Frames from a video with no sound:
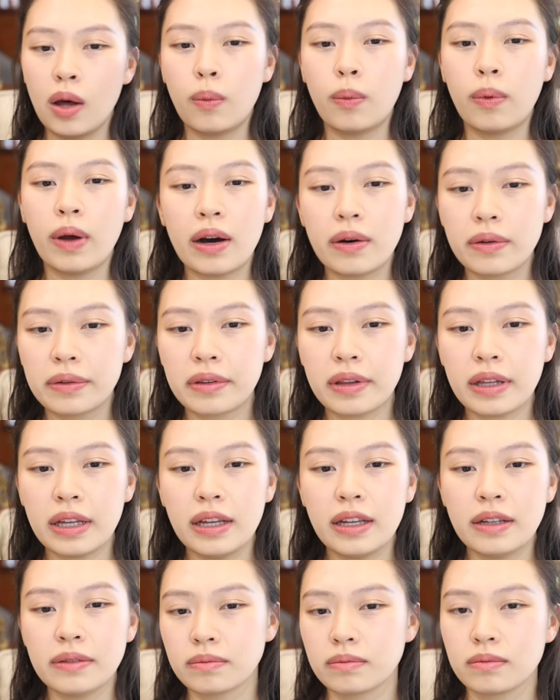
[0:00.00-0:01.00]

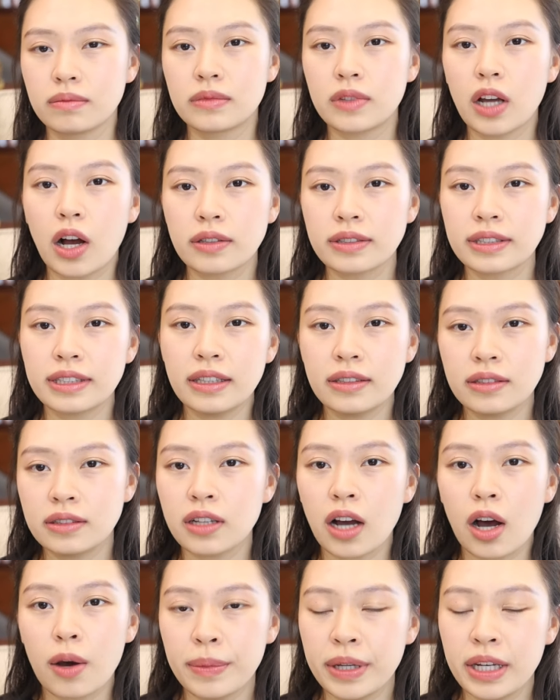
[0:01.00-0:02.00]
wealthy, toxic,
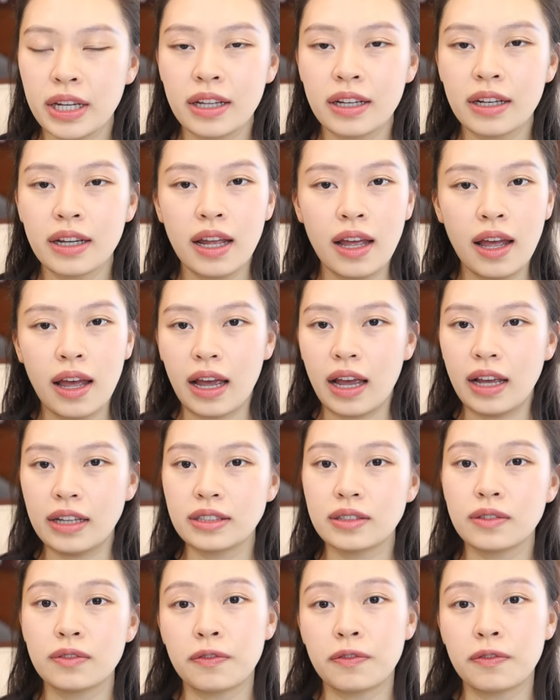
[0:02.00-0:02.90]
dominant, has